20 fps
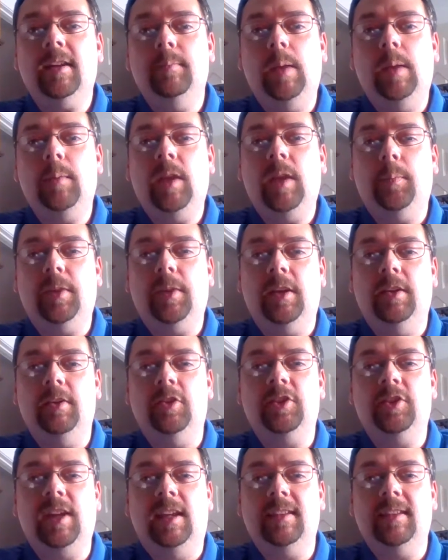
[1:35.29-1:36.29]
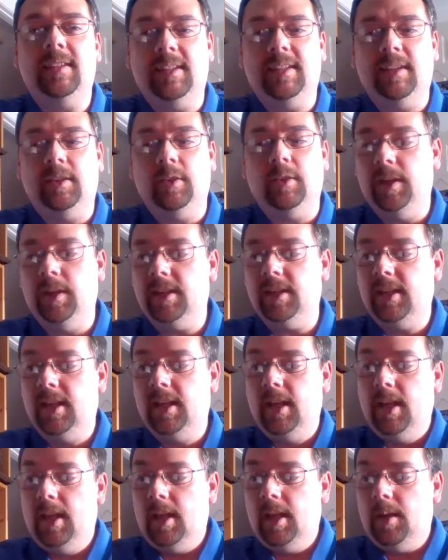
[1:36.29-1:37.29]
Maybe help you understand this a little bit.
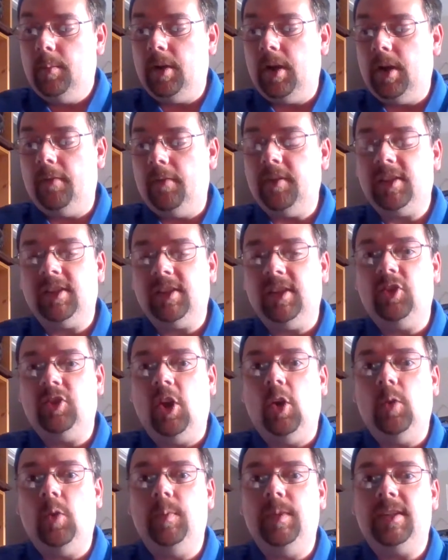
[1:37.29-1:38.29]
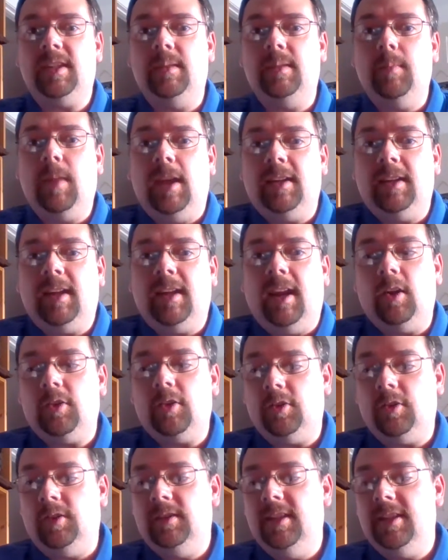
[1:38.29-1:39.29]
But obviously, Job is the main
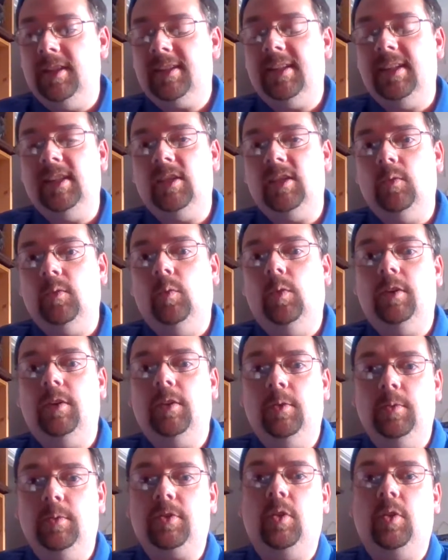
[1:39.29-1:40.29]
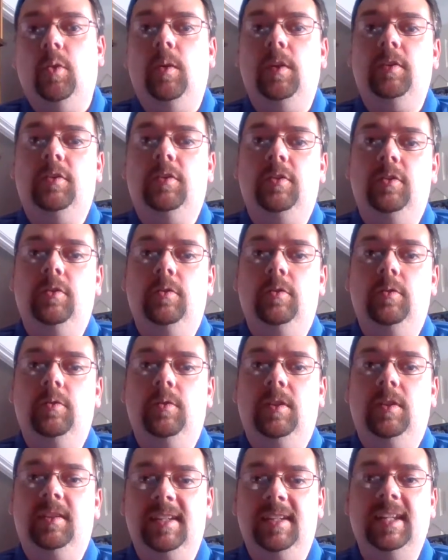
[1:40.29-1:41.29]
character in this. He's the one who is going to
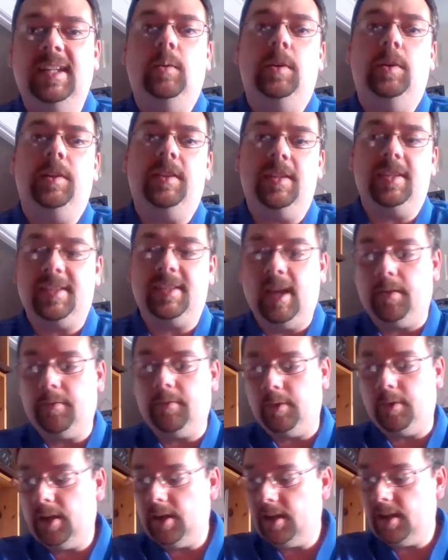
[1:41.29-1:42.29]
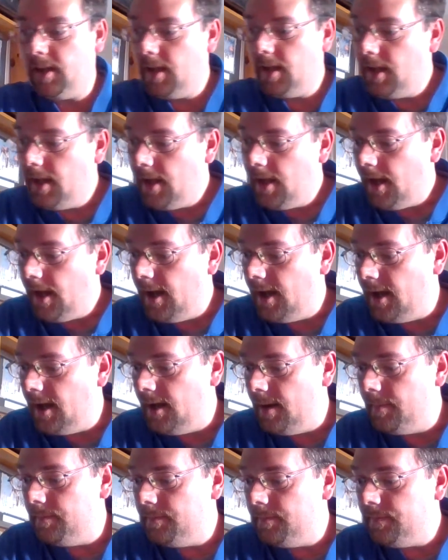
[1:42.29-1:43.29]
deal with the suffering.
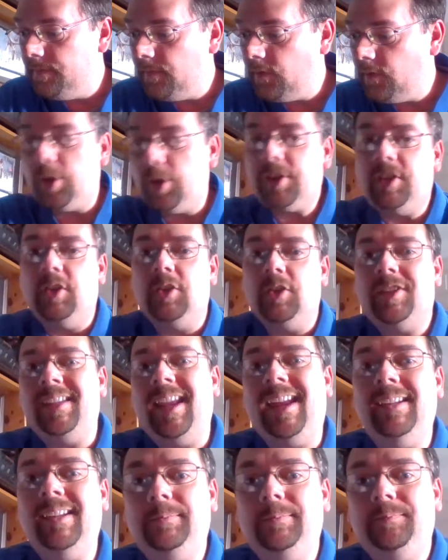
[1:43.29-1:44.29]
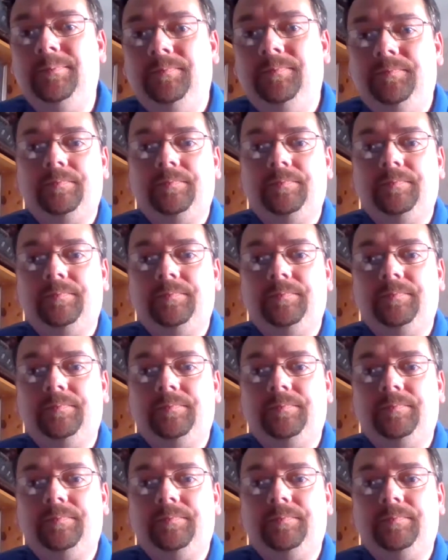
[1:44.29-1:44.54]
Of course, there's Satan.